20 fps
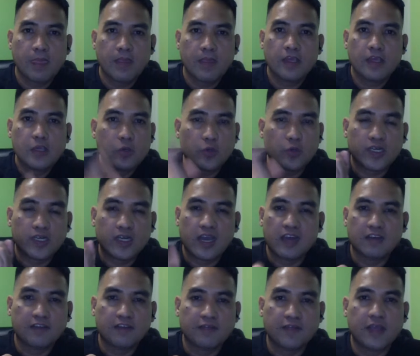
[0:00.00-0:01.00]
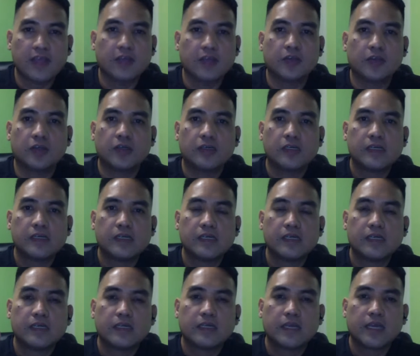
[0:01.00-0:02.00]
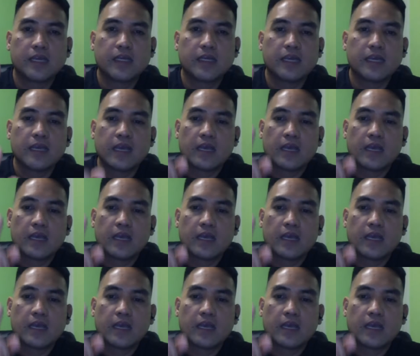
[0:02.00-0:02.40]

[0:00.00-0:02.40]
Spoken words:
You are not a failure. Okay?